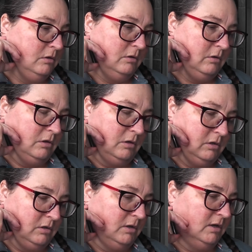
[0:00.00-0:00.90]
Oh,
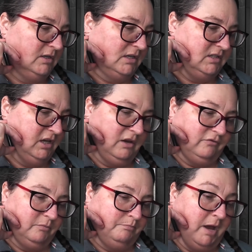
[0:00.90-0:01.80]
as I say, you
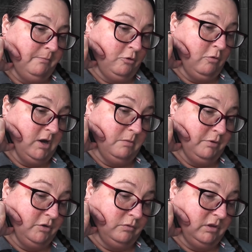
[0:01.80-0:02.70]
have to pump quite a
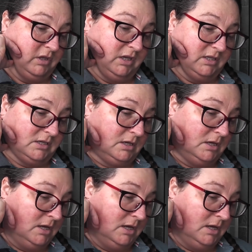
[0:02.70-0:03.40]
bit with these